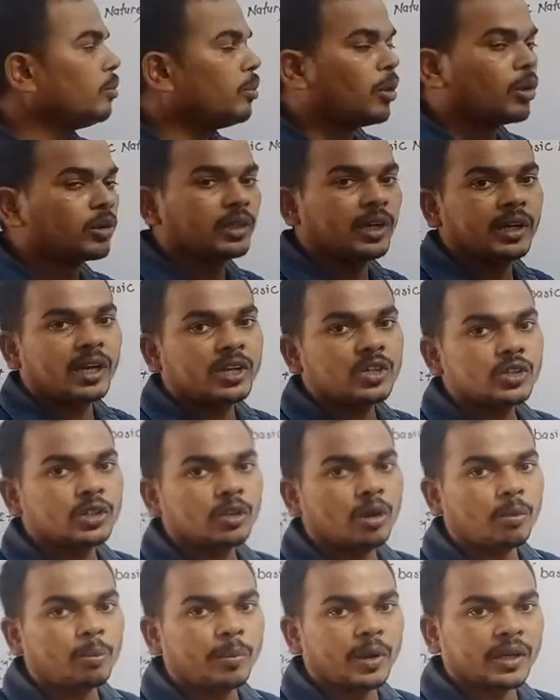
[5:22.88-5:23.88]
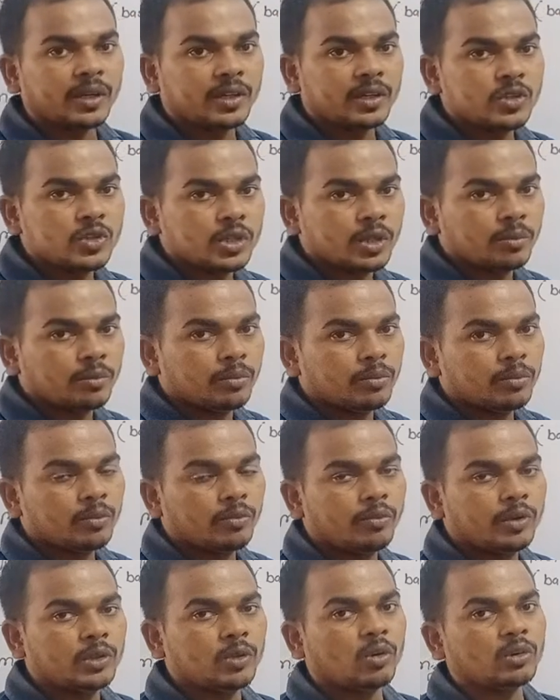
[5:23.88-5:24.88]
for the reaction of magnesium
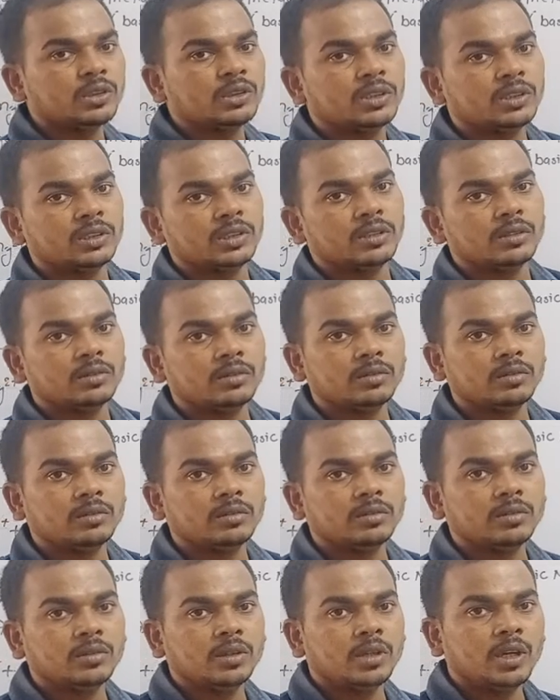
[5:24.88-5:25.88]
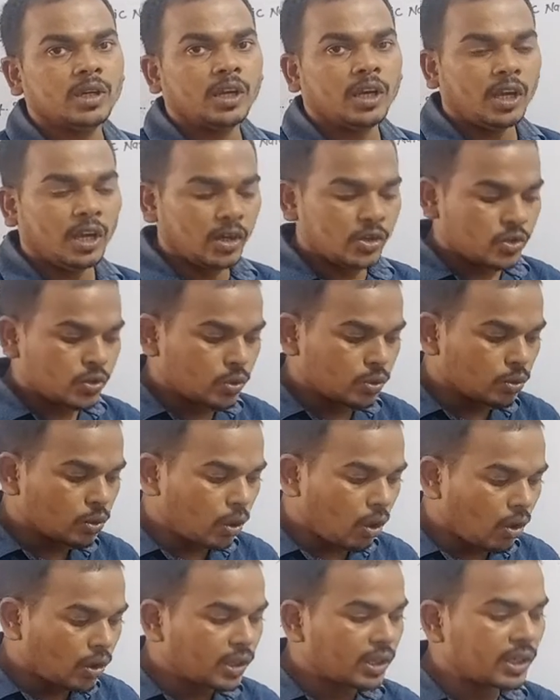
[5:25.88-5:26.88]
with oxygen, it do
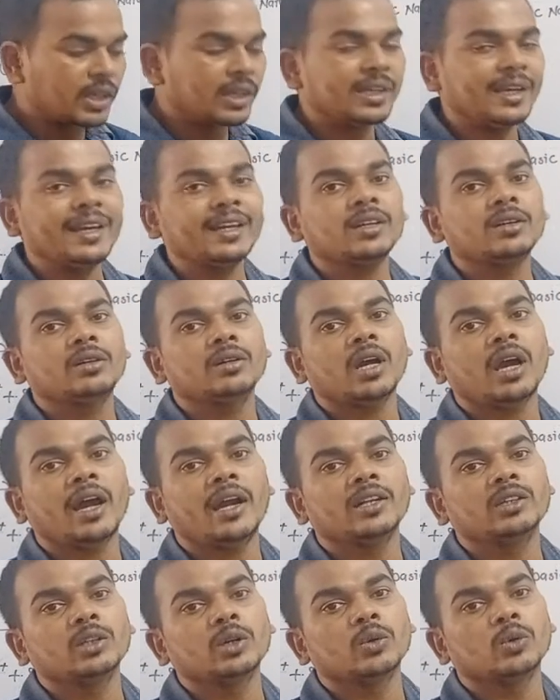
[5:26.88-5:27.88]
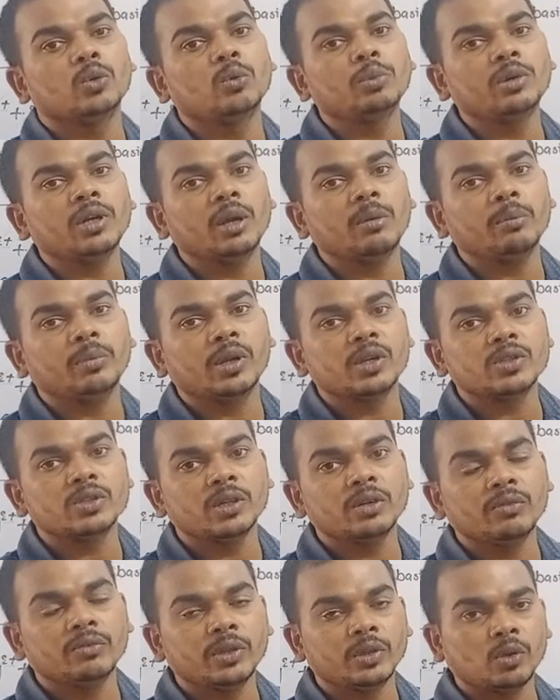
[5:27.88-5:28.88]
not react at the room
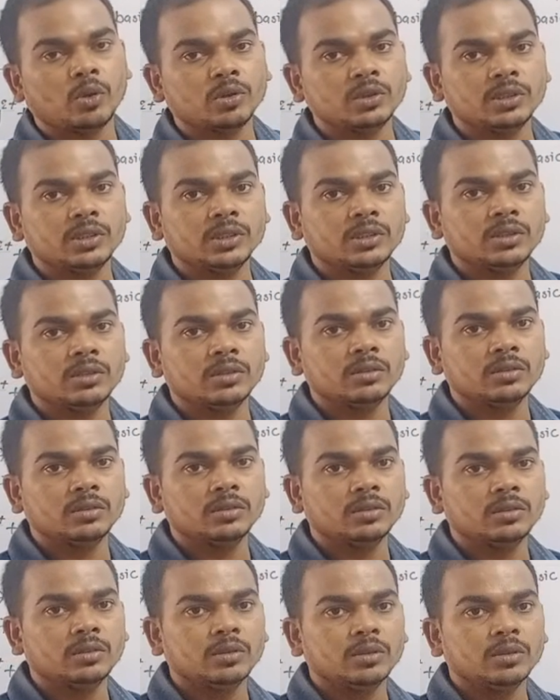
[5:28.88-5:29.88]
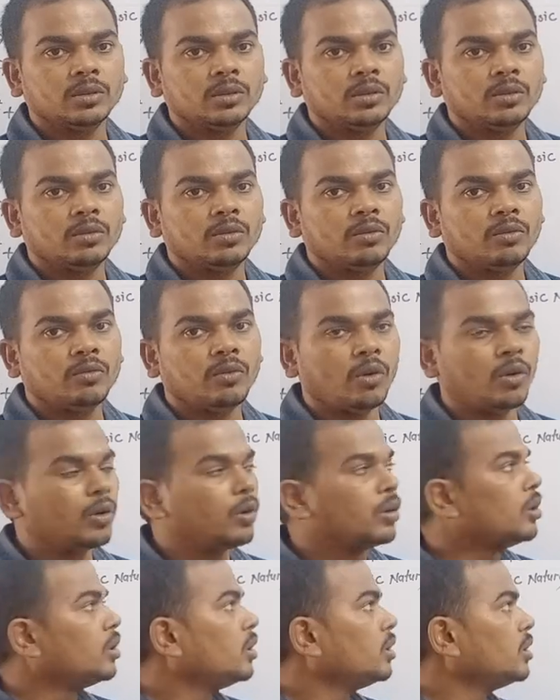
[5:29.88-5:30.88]
temperature with oxygen.
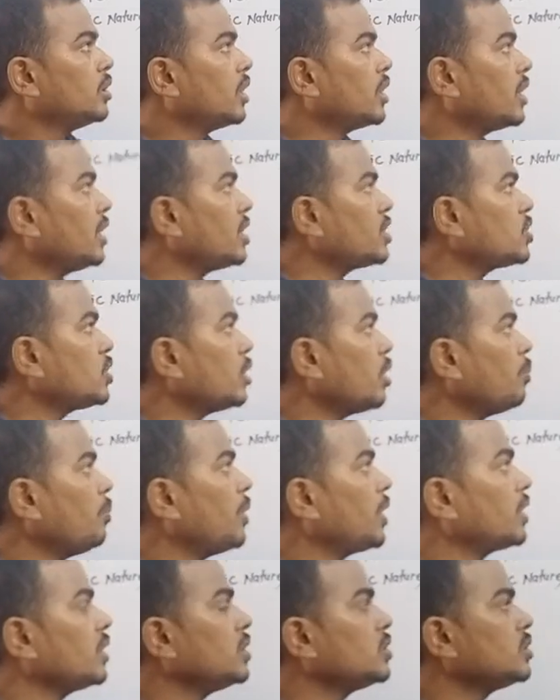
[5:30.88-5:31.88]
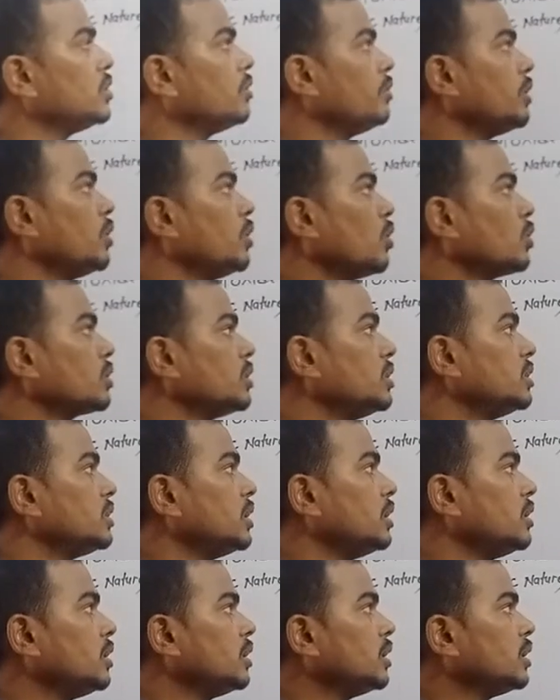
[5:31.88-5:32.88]
For the reaction of magnesium with
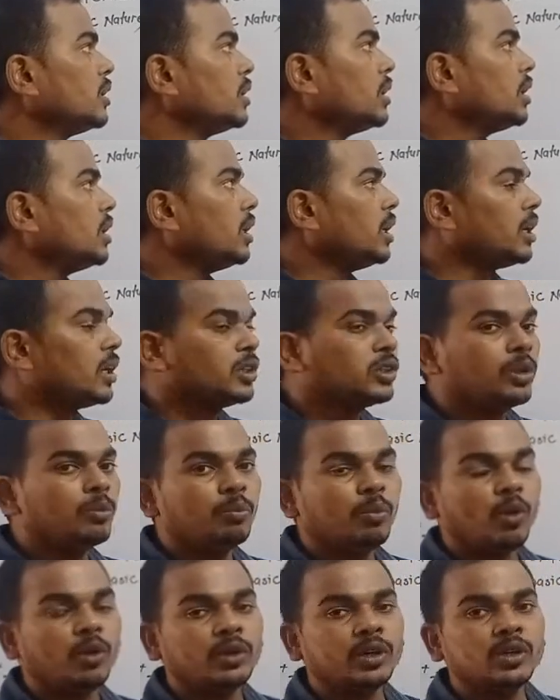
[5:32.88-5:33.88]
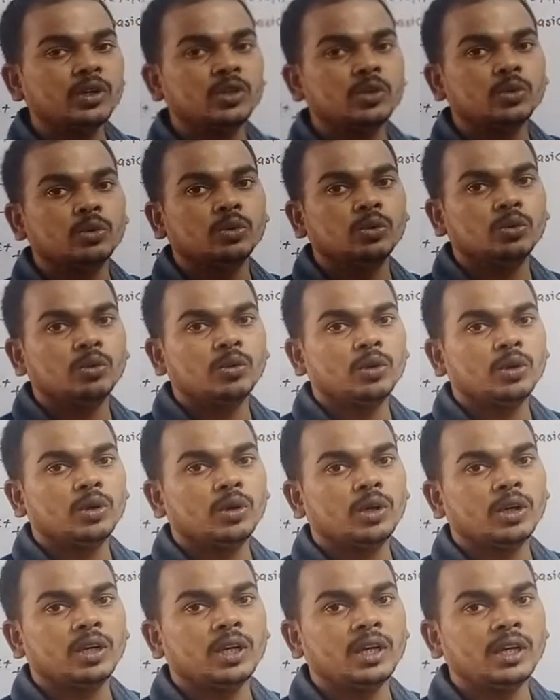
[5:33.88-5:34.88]
oxygen, it is important to
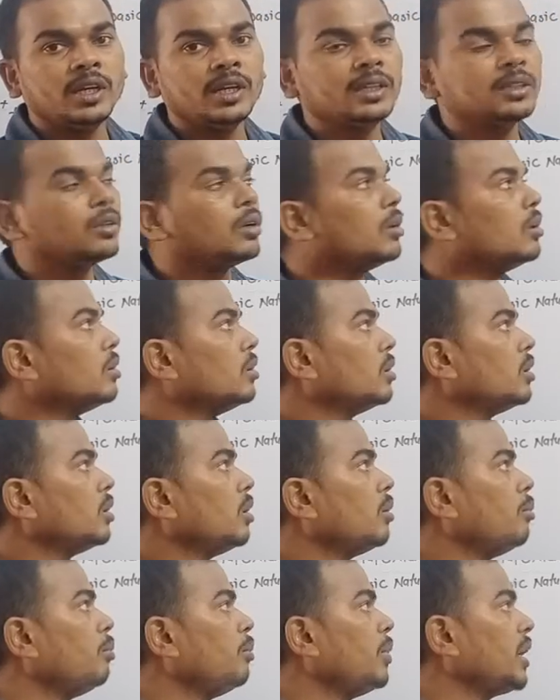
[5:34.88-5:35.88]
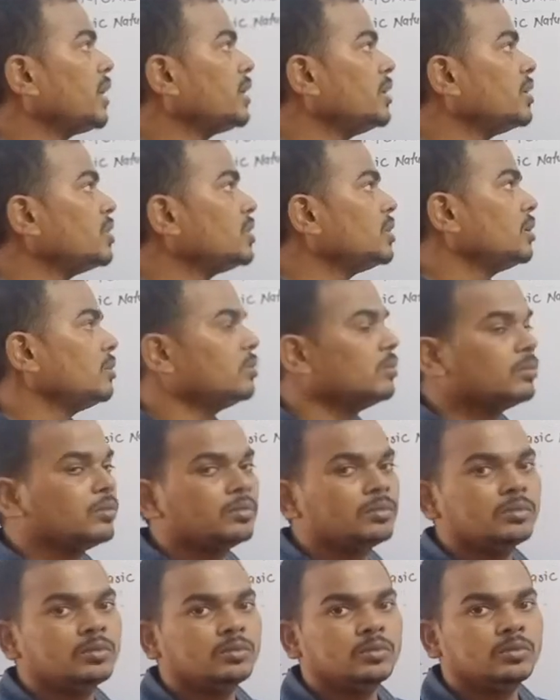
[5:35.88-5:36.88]
heat the
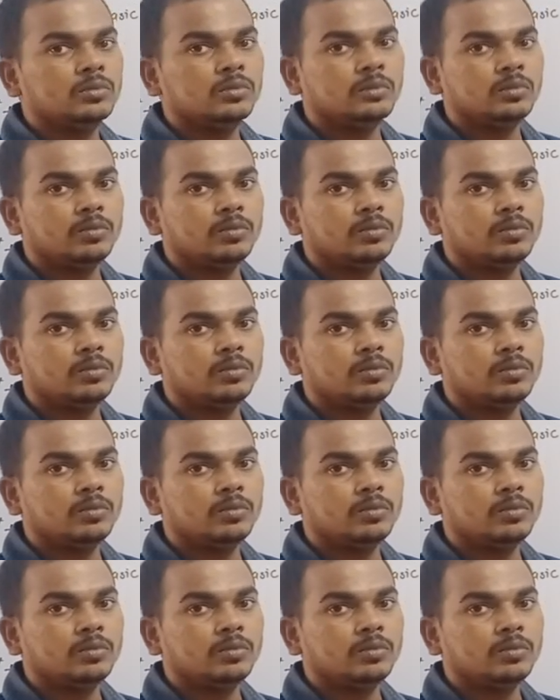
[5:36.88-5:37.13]
magnesium